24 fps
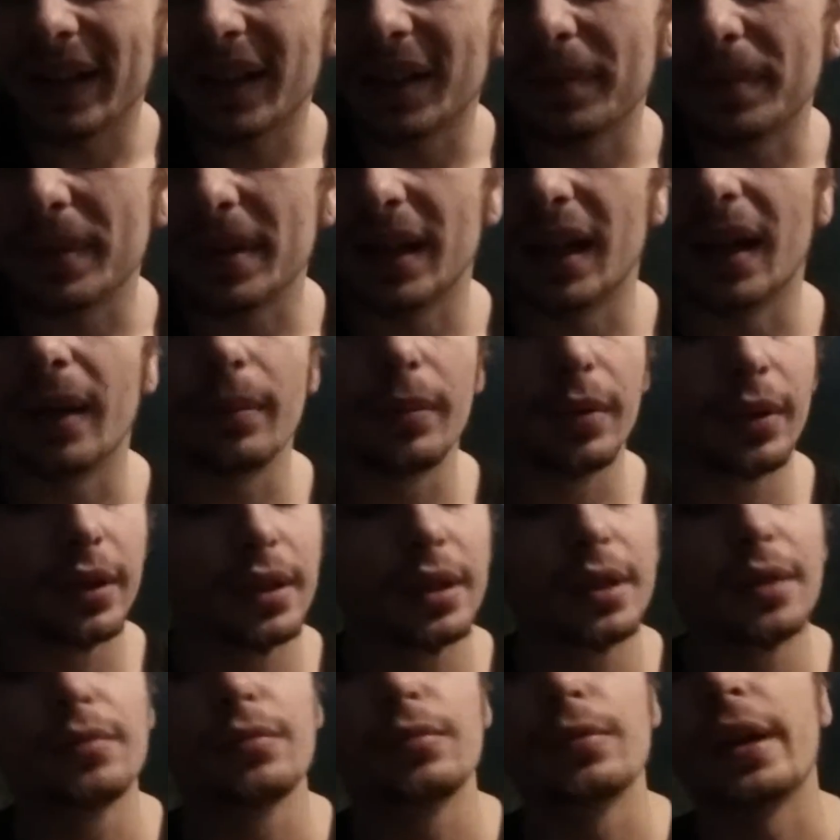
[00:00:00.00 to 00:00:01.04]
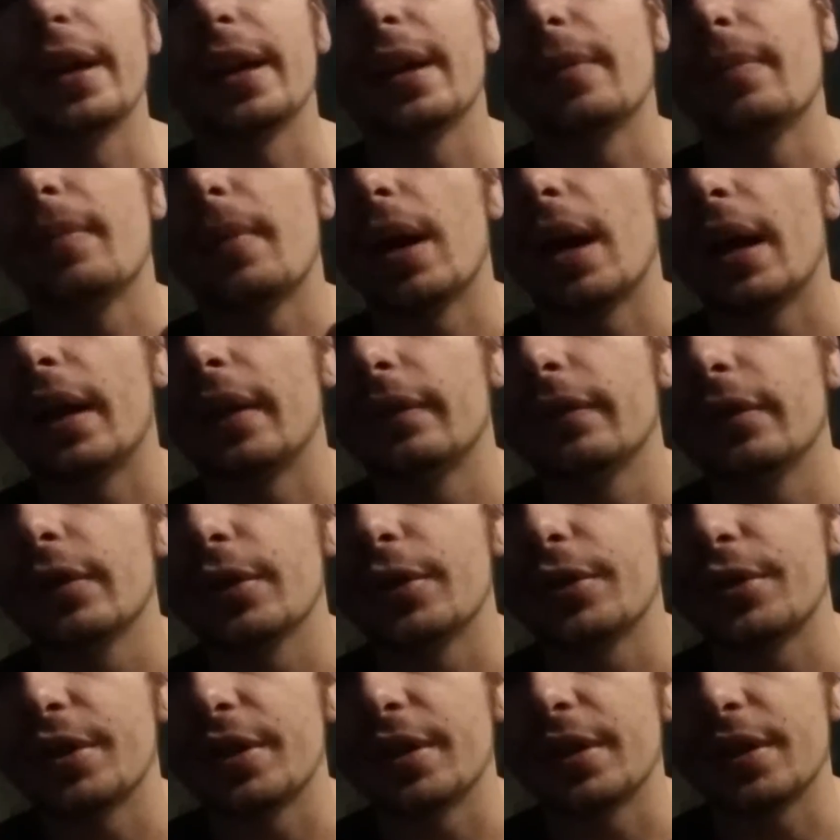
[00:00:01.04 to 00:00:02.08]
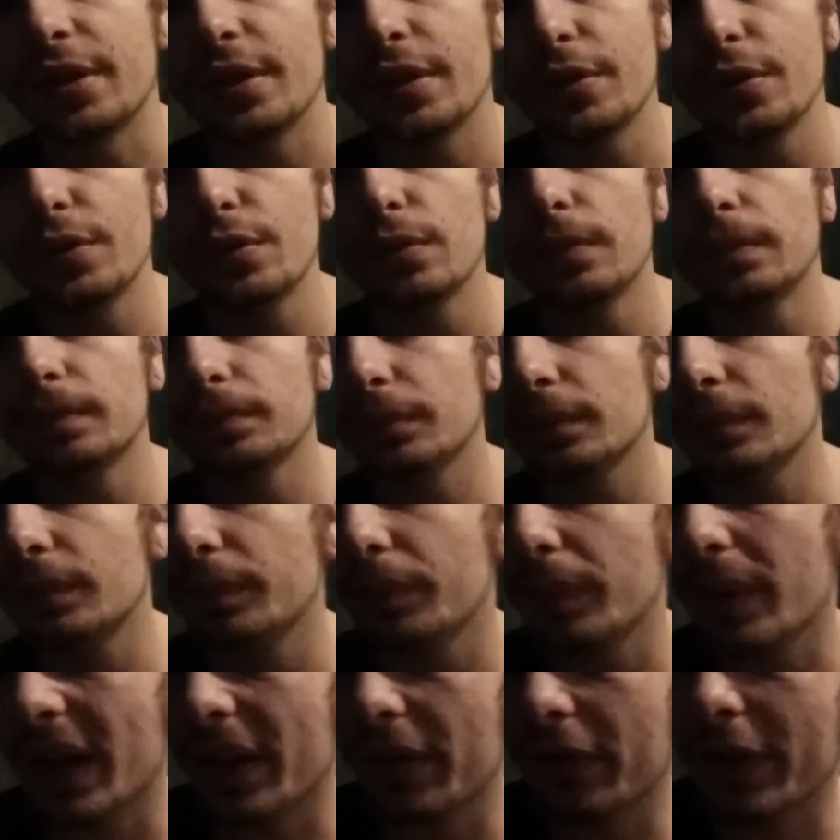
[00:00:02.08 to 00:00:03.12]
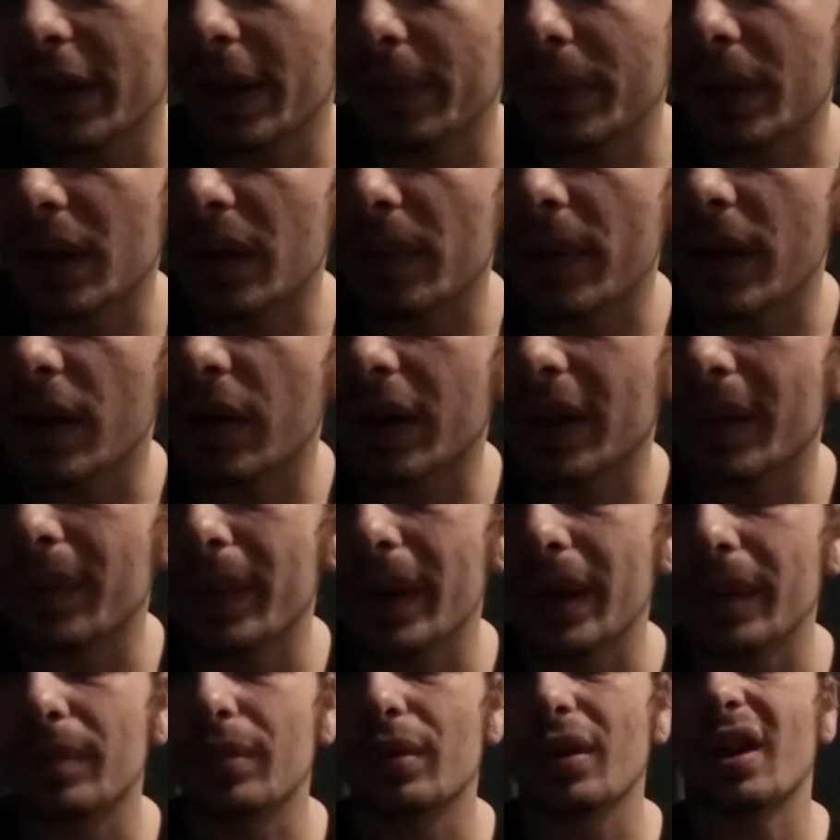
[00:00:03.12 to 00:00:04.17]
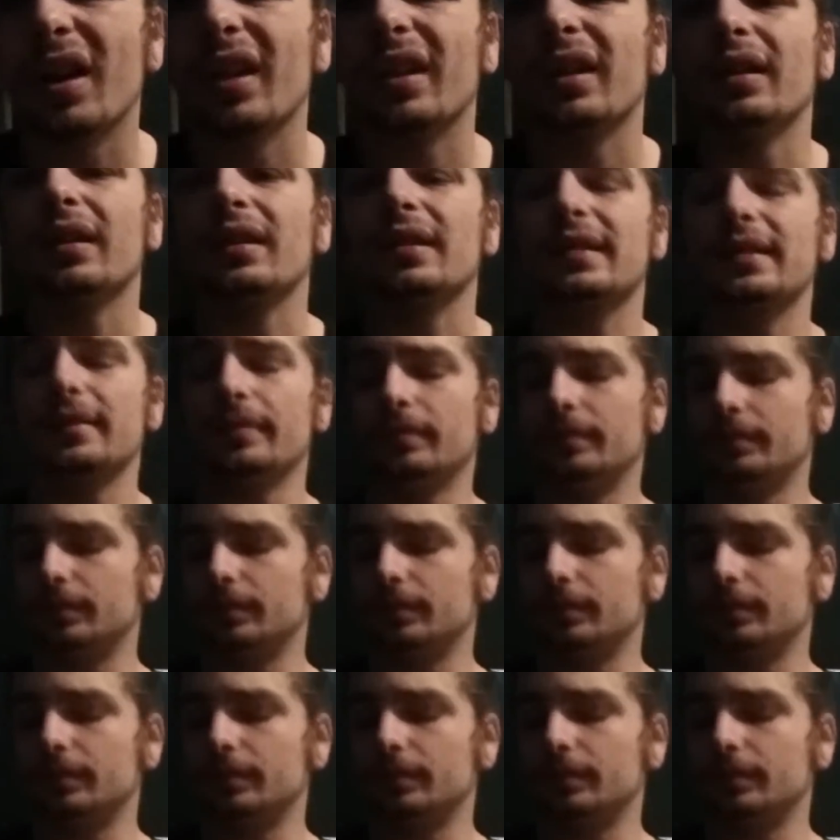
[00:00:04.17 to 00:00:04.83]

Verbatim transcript: up top with the Rig Mod version 2 by Vaping American Made Products.